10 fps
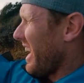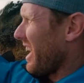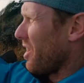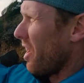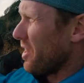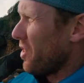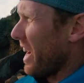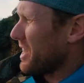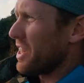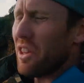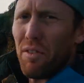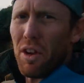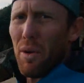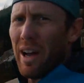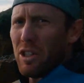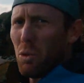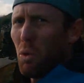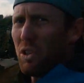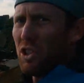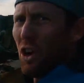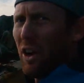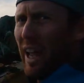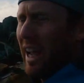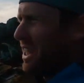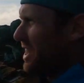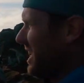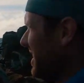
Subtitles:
and contrasted the view out towards Don Heads